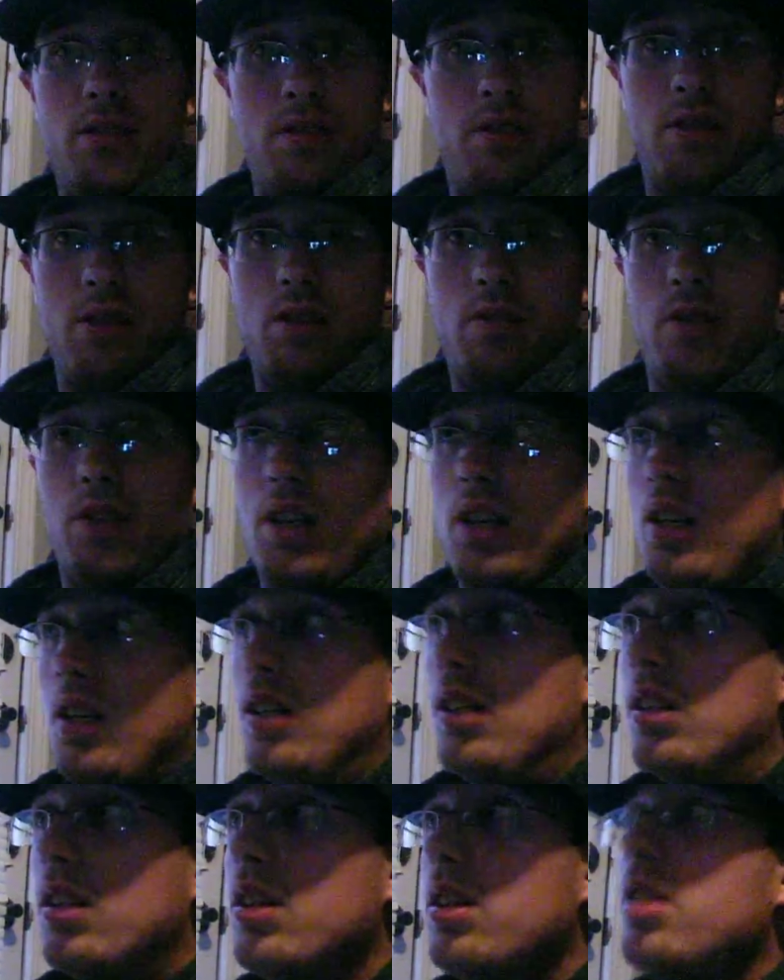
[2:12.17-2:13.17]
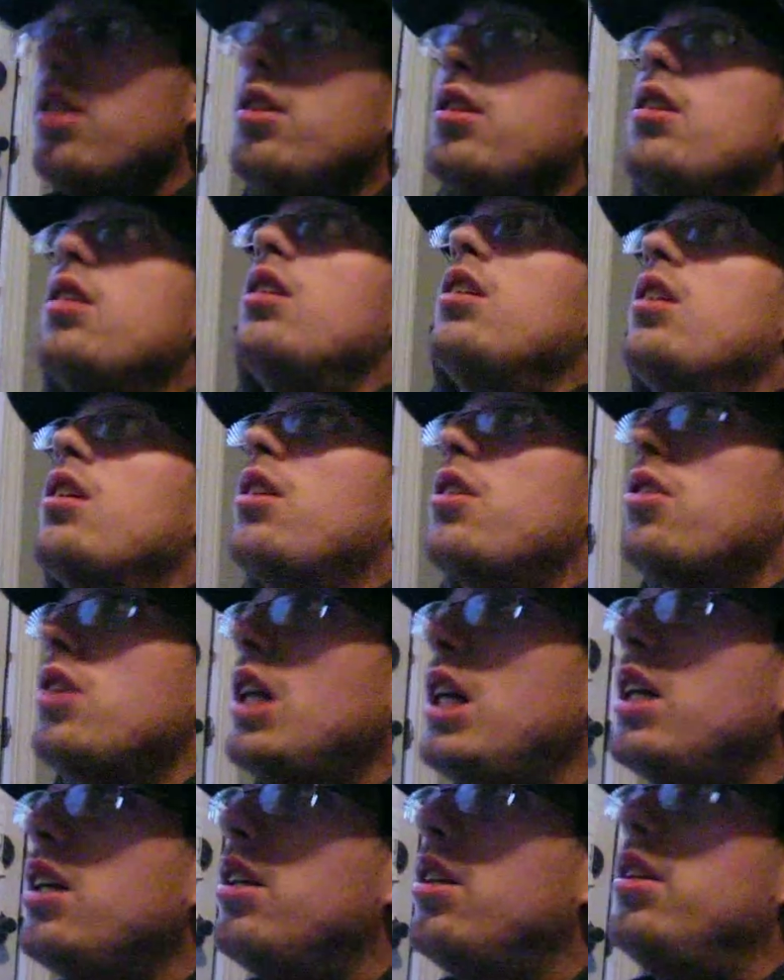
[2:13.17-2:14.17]
stuff like that. And
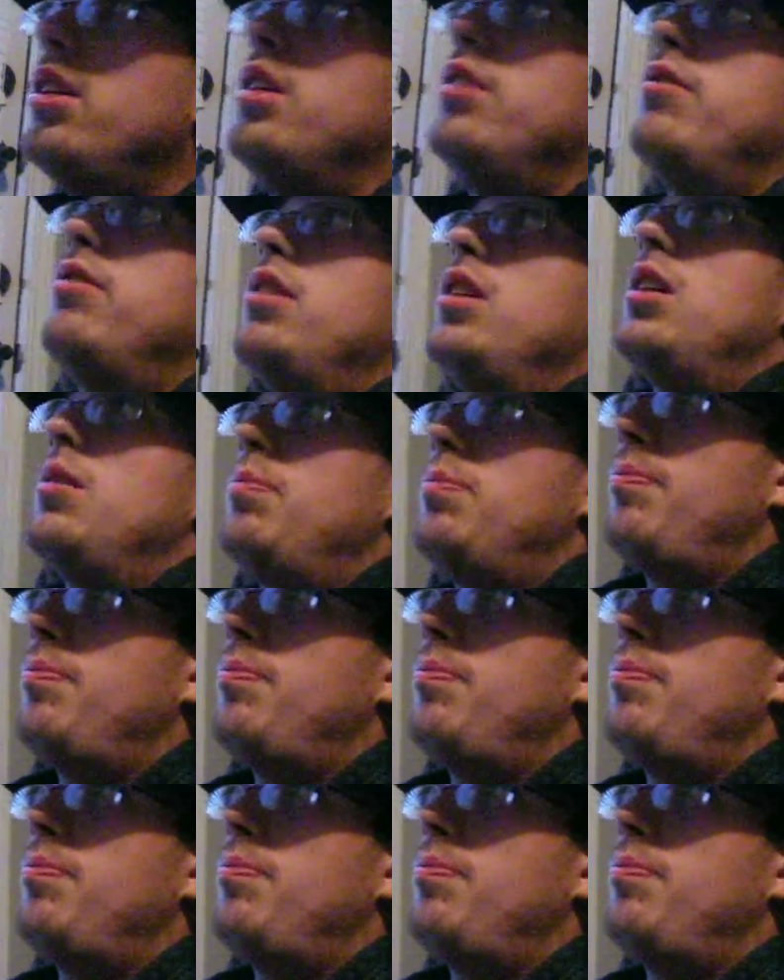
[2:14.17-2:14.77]
trying to live up